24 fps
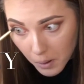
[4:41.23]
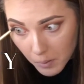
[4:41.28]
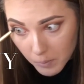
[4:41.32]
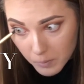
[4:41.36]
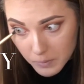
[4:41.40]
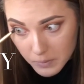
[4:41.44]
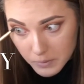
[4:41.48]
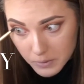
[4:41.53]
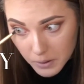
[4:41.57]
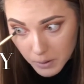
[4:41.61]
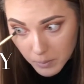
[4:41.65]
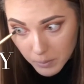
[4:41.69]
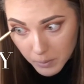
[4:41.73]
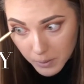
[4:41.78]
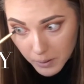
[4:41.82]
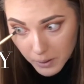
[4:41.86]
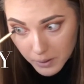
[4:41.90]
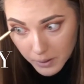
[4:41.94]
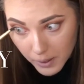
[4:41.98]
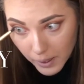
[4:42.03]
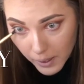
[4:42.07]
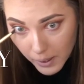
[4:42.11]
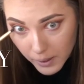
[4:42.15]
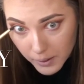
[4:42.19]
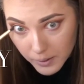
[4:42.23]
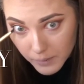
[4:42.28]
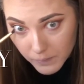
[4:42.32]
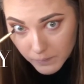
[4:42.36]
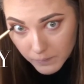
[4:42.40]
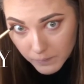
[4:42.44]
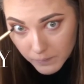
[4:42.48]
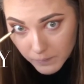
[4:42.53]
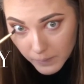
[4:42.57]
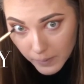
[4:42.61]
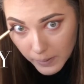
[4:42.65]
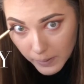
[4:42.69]
I'm just going to put that in the
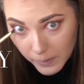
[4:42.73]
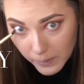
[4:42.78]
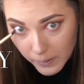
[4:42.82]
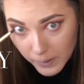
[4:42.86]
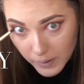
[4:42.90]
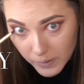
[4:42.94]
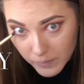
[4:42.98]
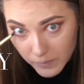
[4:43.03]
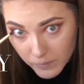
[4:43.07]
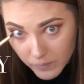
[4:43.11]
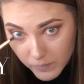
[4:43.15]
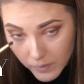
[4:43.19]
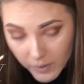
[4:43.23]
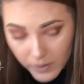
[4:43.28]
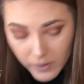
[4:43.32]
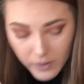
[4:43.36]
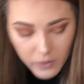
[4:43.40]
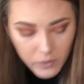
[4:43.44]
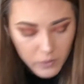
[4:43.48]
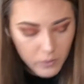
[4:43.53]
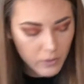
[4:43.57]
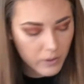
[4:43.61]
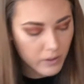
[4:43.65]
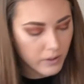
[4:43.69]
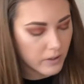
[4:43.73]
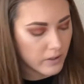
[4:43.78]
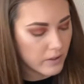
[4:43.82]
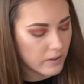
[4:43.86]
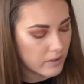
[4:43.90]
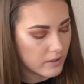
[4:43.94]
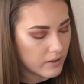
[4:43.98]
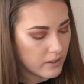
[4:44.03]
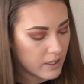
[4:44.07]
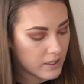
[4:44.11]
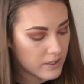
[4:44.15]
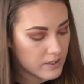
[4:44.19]
very, very corner.
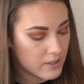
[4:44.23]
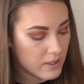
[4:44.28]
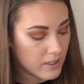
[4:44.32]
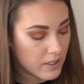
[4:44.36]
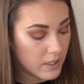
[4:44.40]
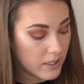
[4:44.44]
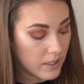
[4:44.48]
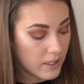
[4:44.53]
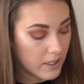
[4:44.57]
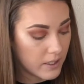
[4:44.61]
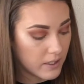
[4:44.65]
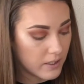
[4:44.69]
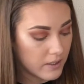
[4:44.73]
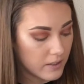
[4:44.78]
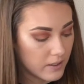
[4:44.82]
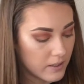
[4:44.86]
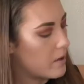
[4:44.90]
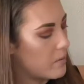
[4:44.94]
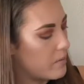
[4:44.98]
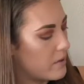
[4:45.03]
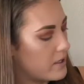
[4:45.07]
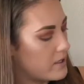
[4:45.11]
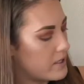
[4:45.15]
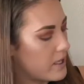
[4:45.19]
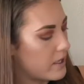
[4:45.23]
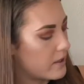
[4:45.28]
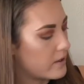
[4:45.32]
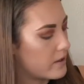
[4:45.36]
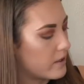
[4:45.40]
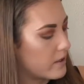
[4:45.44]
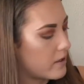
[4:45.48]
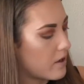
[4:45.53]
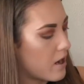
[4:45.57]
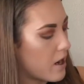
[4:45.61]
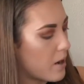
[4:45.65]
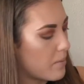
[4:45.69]
That's it. I'm going to take
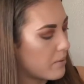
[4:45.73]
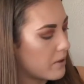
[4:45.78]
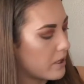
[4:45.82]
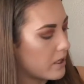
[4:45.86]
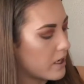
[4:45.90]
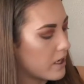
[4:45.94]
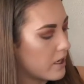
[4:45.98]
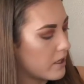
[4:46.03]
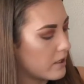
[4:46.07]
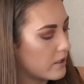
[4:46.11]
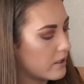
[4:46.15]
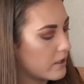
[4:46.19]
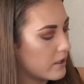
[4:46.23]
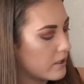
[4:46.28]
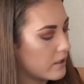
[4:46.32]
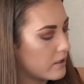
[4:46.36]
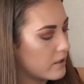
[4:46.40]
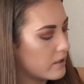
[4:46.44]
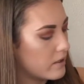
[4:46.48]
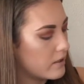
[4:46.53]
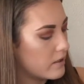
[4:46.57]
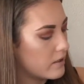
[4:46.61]
the copper color